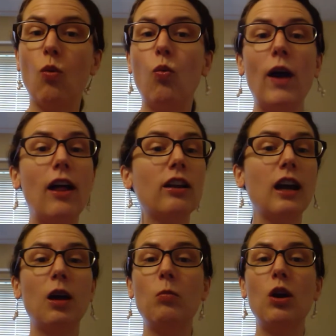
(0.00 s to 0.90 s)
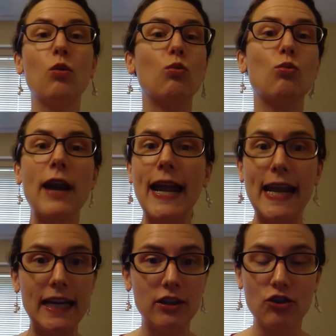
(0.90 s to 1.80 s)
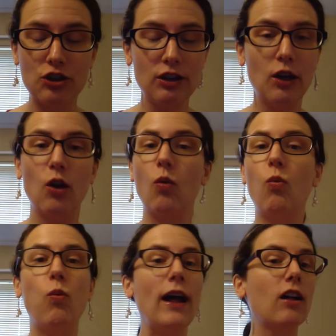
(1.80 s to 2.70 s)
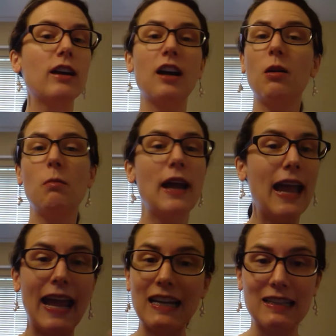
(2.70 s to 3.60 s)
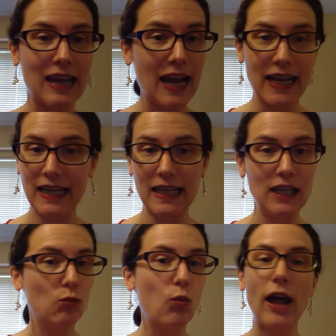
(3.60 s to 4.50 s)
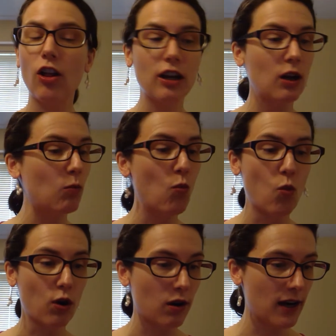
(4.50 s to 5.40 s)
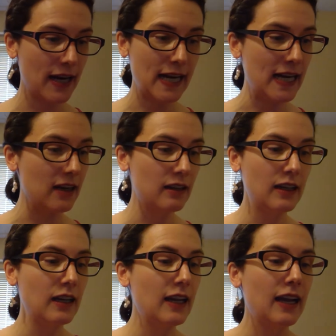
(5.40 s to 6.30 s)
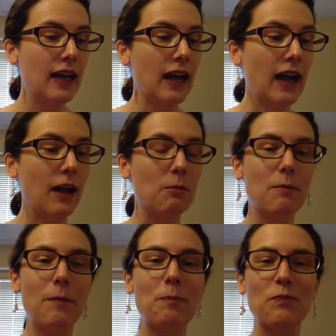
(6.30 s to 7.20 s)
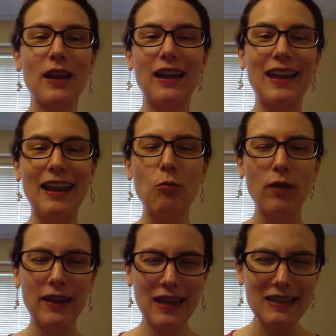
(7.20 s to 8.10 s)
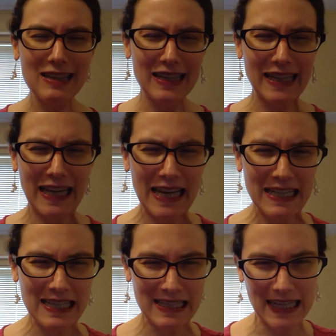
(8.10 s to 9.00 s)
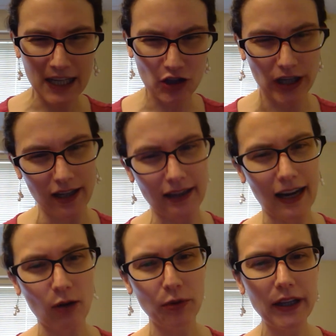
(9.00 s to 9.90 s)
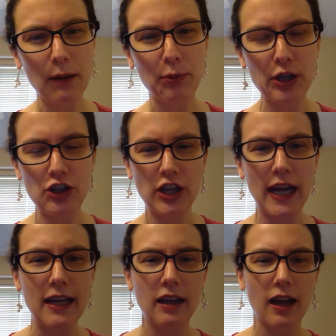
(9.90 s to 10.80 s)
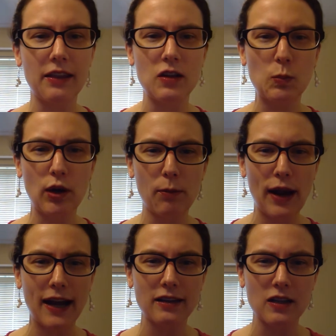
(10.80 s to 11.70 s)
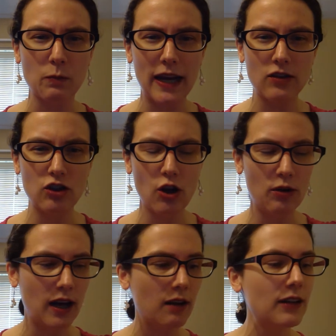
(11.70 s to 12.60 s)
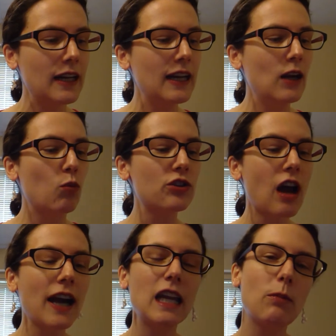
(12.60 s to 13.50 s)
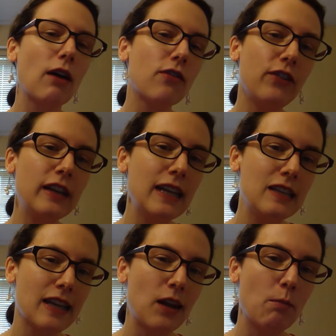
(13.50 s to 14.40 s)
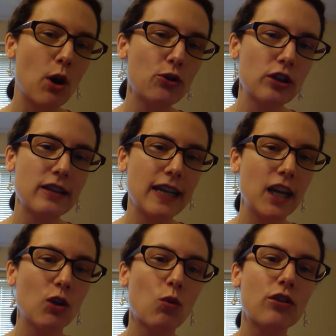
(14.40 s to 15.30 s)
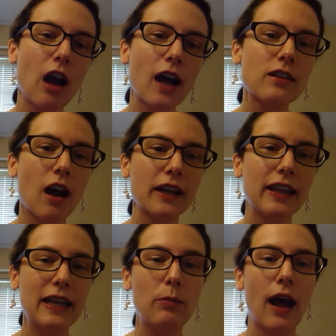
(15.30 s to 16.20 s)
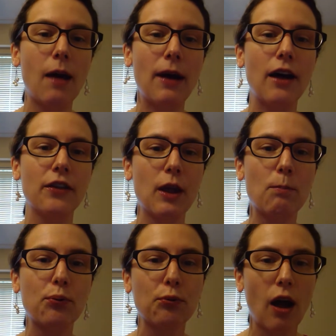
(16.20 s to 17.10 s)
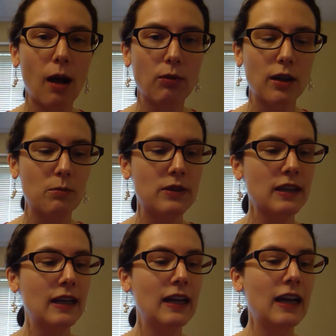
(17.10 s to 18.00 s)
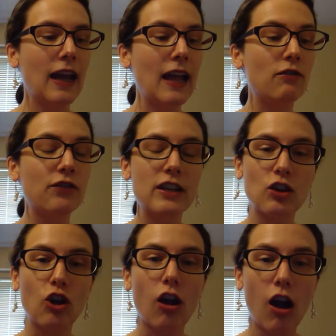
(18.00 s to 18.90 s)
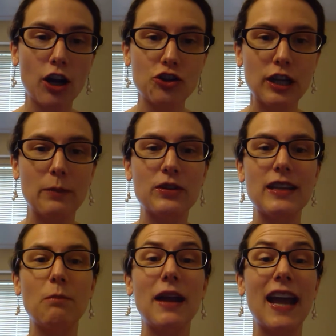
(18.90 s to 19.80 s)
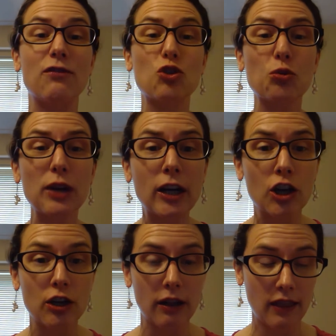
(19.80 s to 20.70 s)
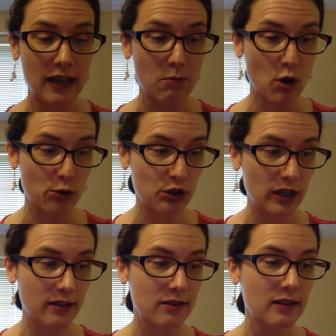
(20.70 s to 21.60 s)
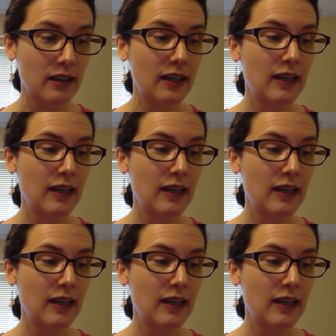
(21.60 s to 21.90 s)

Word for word: welcome rage, welcome anxiety, welcome worry. Um, and this is a key distinction that I really appreciate uh, this prayer practice makes note of we're talking about feelings and emotions here. We're not talking about the problems and physical hardships that may have triggered the emotions.